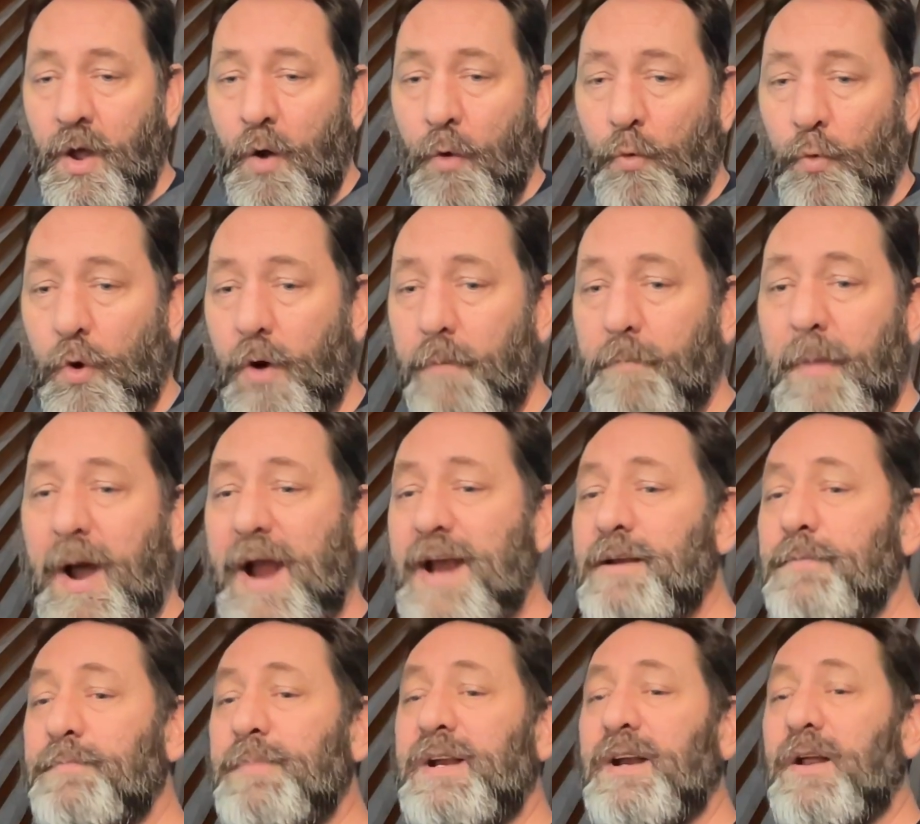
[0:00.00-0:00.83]
What
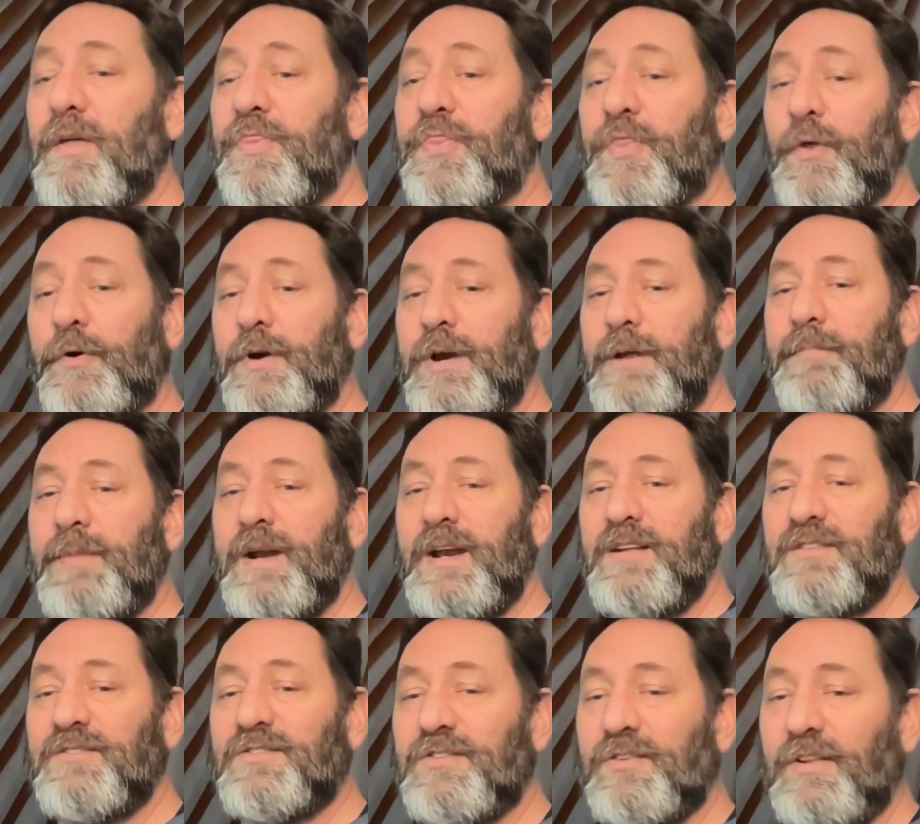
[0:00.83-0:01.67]
might have been a
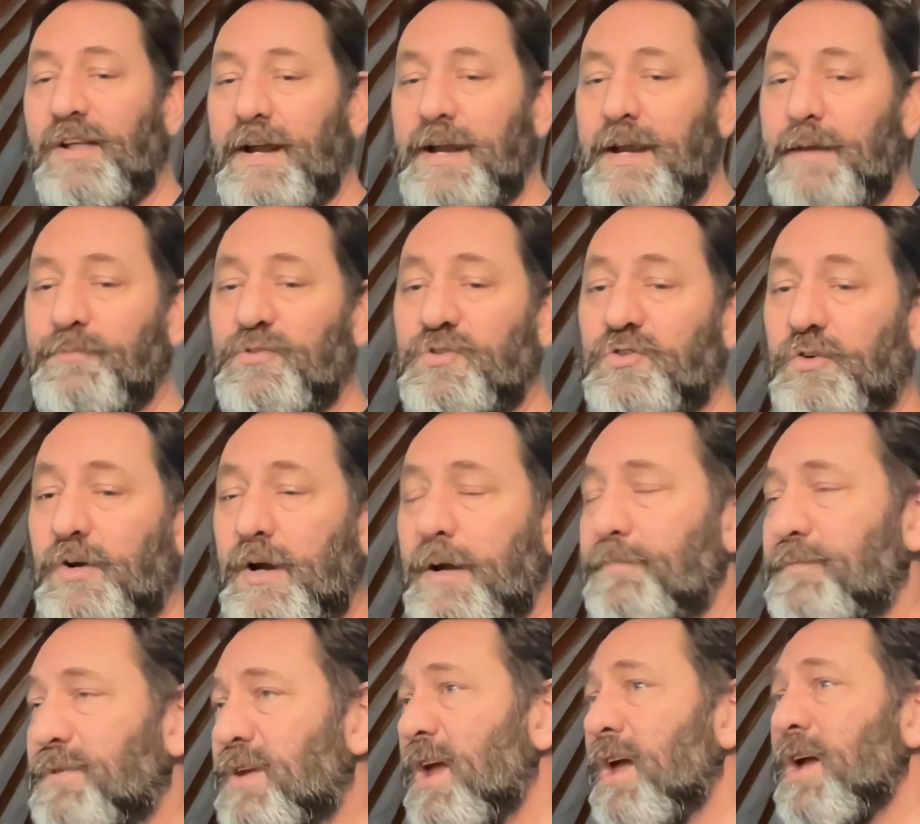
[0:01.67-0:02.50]
30-minute Selenium
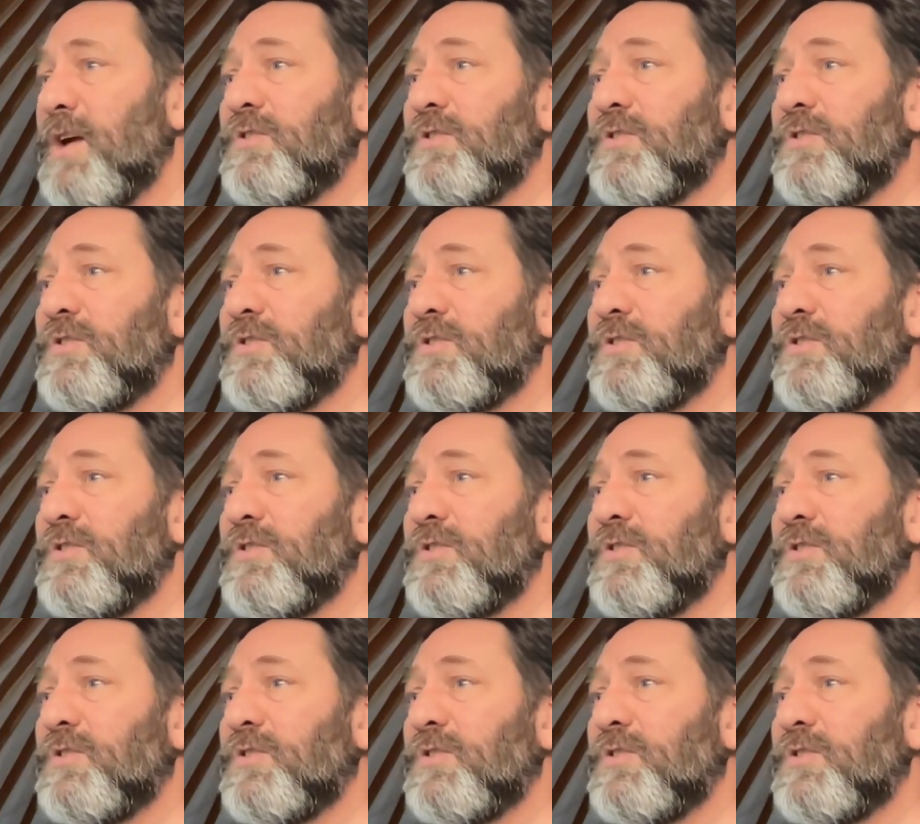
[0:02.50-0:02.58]
script